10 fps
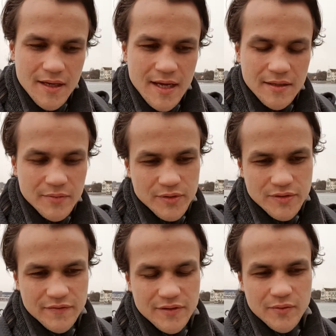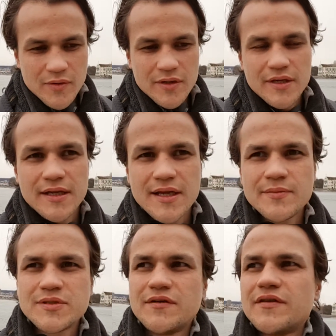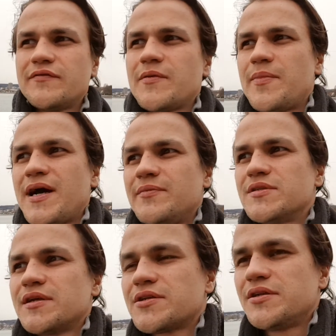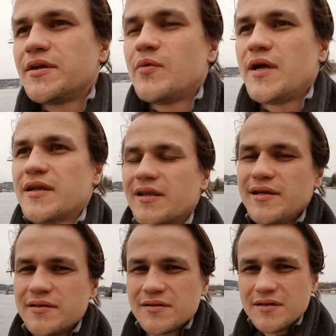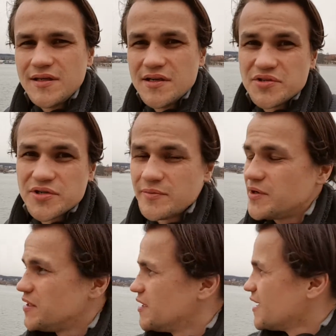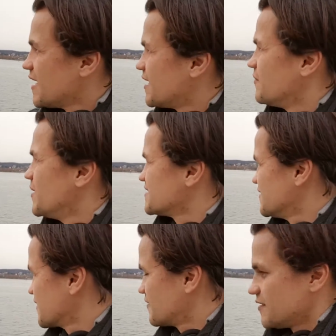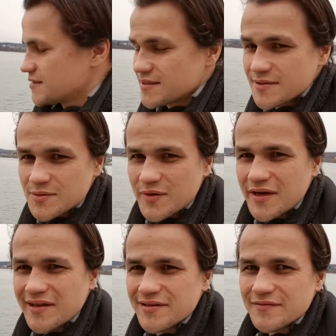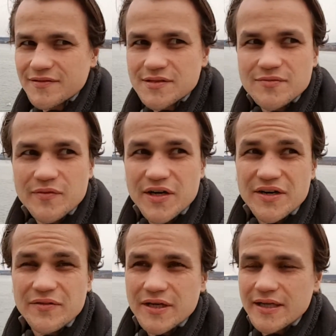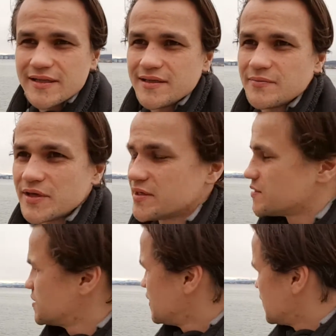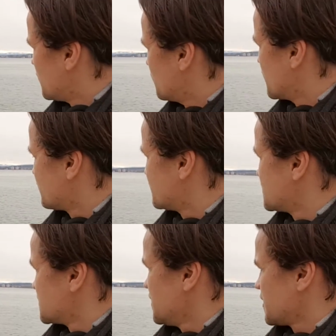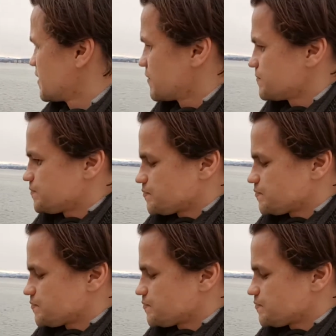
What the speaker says: and most of the water that comes out of the pipe is actually quite clean. Here in Germany, in a place like Constance, where I live, it's very, very clean, because we have the lake here,